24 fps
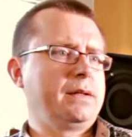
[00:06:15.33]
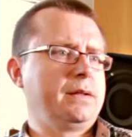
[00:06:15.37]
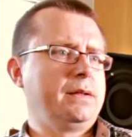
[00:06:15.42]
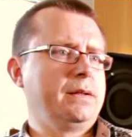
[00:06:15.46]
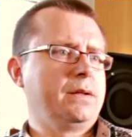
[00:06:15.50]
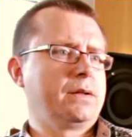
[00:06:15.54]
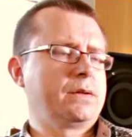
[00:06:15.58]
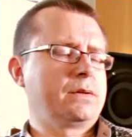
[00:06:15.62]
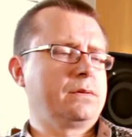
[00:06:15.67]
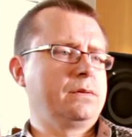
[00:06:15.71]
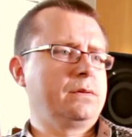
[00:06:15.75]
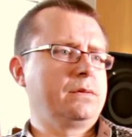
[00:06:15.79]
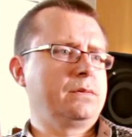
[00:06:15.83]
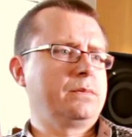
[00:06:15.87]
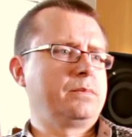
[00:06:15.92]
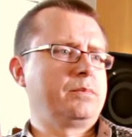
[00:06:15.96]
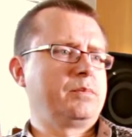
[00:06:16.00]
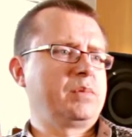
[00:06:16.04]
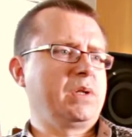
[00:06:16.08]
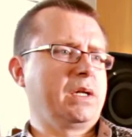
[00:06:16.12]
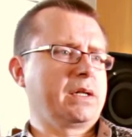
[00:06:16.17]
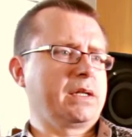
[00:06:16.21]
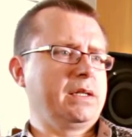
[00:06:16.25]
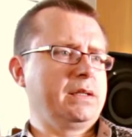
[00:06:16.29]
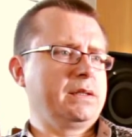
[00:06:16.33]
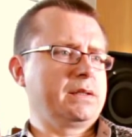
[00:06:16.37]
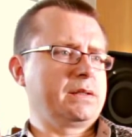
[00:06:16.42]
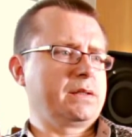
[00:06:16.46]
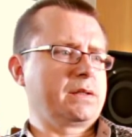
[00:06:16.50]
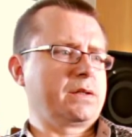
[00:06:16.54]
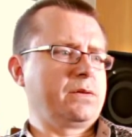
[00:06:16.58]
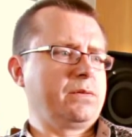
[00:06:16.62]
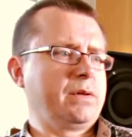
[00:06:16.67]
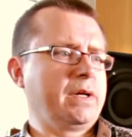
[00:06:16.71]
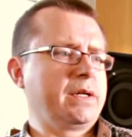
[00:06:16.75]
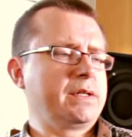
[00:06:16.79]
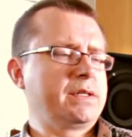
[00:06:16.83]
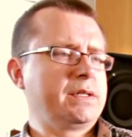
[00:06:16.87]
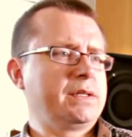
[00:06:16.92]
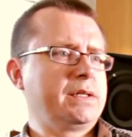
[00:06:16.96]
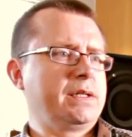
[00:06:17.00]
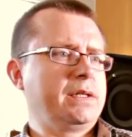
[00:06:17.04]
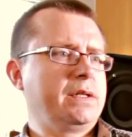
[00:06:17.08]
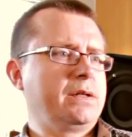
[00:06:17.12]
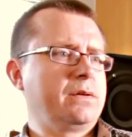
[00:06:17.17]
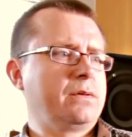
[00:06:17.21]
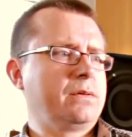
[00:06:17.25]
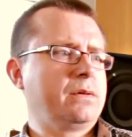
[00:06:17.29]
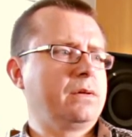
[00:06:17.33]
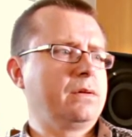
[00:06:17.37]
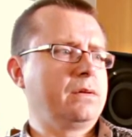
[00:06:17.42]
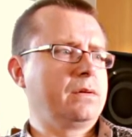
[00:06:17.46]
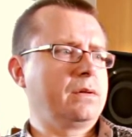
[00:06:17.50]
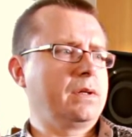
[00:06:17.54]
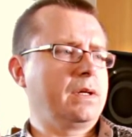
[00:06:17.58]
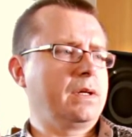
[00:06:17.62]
not all plugins are created equal.